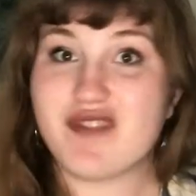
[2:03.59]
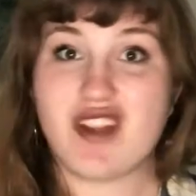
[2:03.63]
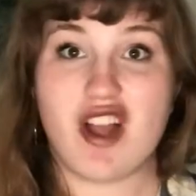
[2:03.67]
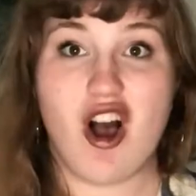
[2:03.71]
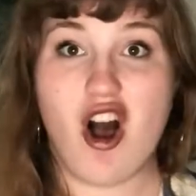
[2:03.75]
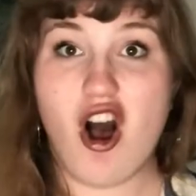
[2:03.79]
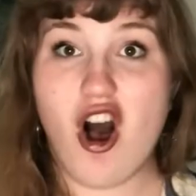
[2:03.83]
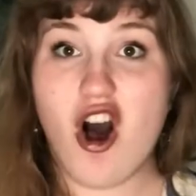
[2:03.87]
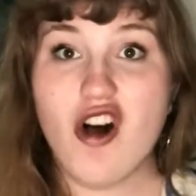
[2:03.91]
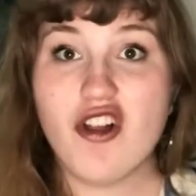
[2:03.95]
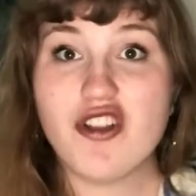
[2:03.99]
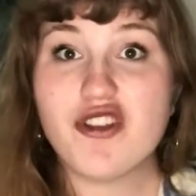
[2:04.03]

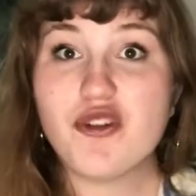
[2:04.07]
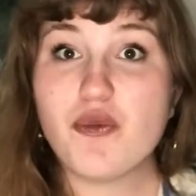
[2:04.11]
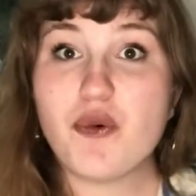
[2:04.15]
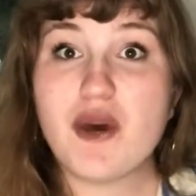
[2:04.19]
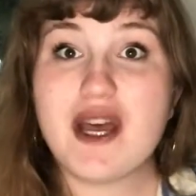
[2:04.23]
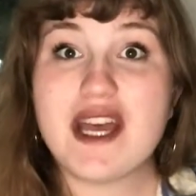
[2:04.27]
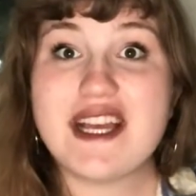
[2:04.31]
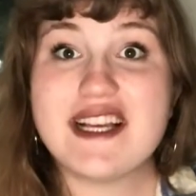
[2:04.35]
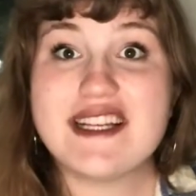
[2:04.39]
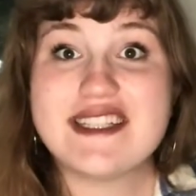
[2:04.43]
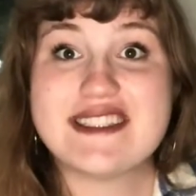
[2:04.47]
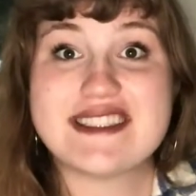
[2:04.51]
all the
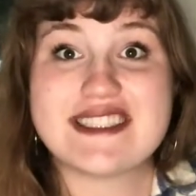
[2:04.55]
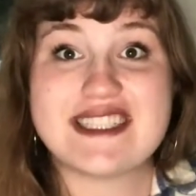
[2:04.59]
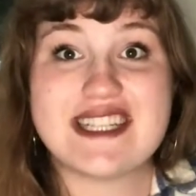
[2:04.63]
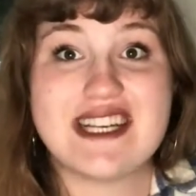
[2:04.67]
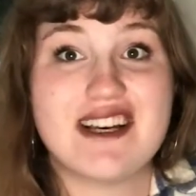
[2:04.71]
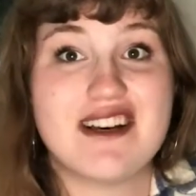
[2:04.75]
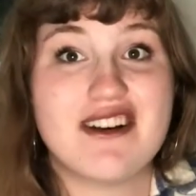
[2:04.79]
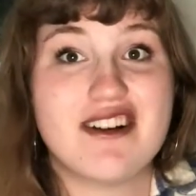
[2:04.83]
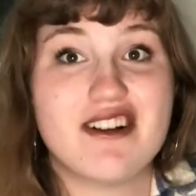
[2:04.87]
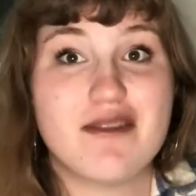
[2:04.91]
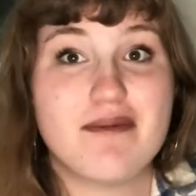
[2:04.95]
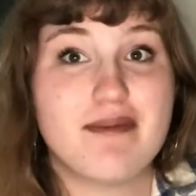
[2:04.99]
way
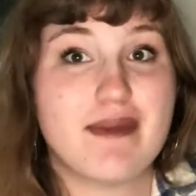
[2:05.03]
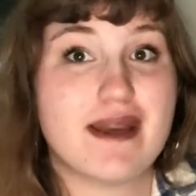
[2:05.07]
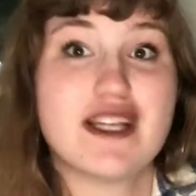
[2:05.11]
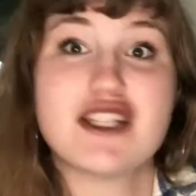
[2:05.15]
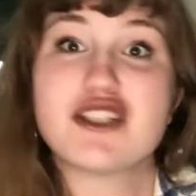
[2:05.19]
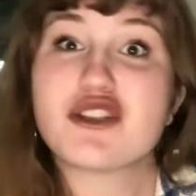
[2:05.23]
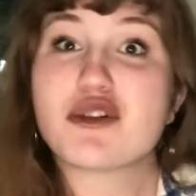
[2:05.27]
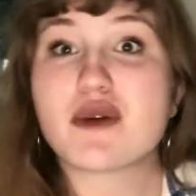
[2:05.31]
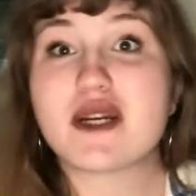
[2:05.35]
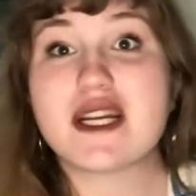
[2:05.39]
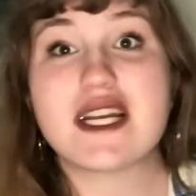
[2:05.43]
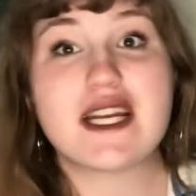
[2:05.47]
until
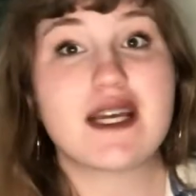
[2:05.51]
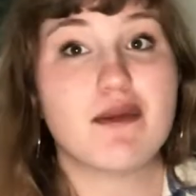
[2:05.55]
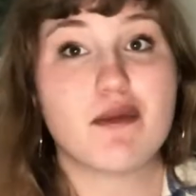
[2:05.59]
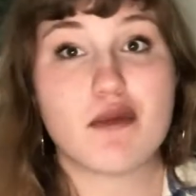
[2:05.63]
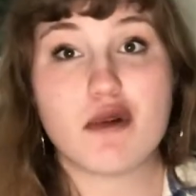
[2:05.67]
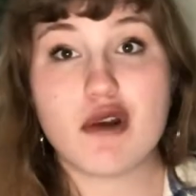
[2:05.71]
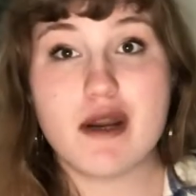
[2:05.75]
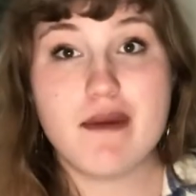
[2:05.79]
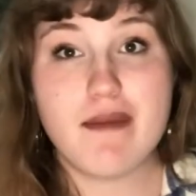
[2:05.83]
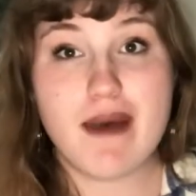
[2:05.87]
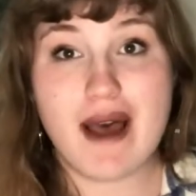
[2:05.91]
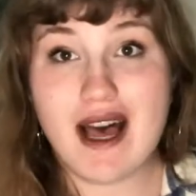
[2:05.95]
majoring in
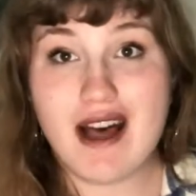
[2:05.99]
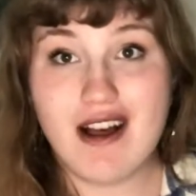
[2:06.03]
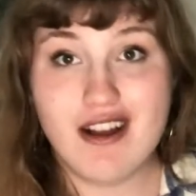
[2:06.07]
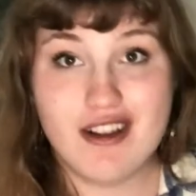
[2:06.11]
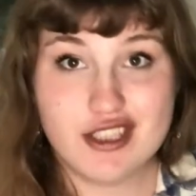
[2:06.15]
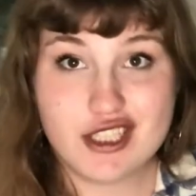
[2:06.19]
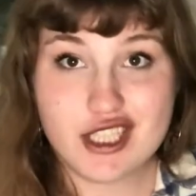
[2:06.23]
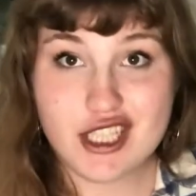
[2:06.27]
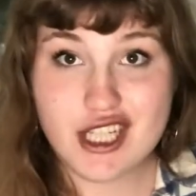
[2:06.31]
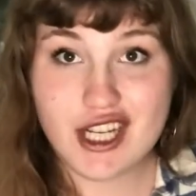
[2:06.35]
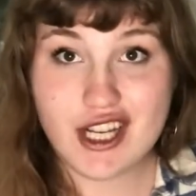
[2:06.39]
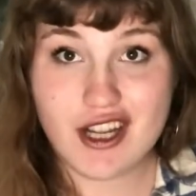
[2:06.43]
marine
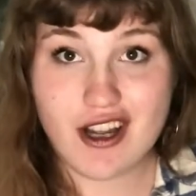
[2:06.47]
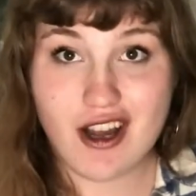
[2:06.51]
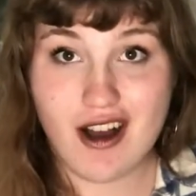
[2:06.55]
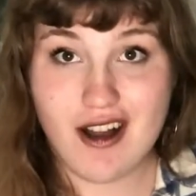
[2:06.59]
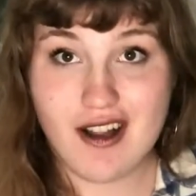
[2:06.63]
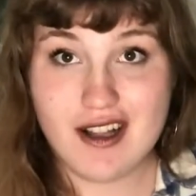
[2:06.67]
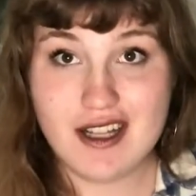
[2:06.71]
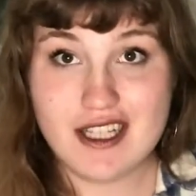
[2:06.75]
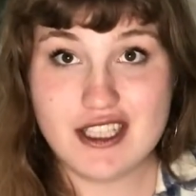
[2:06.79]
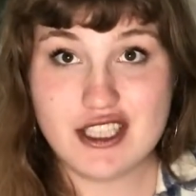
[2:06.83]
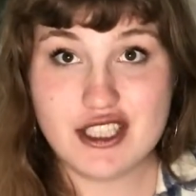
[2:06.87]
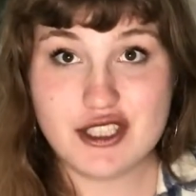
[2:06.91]
biology in
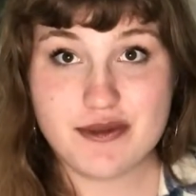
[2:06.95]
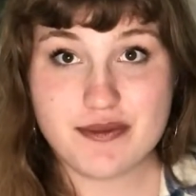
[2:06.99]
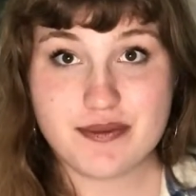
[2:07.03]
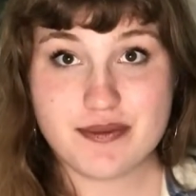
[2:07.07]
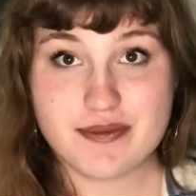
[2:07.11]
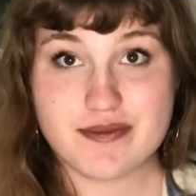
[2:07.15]
college.